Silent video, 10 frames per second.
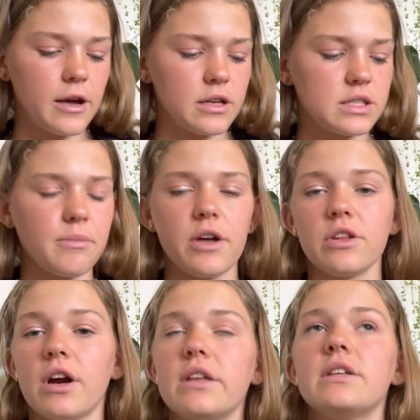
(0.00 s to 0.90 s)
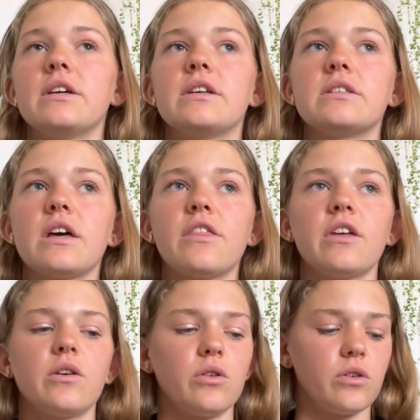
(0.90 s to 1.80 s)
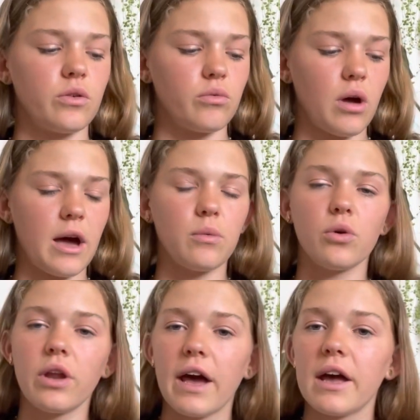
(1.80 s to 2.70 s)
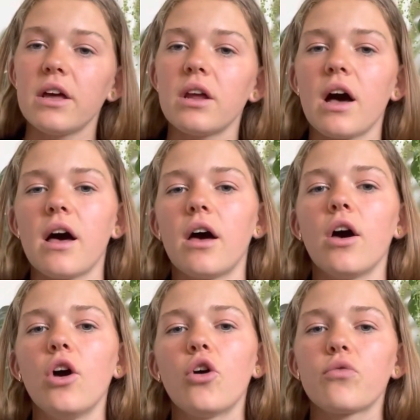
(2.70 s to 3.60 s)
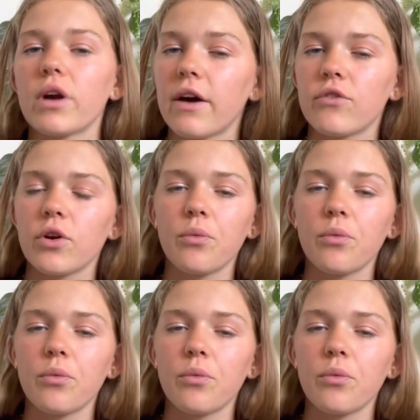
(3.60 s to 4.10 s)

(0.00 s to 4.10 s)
Some other ideas I think I would add are recovery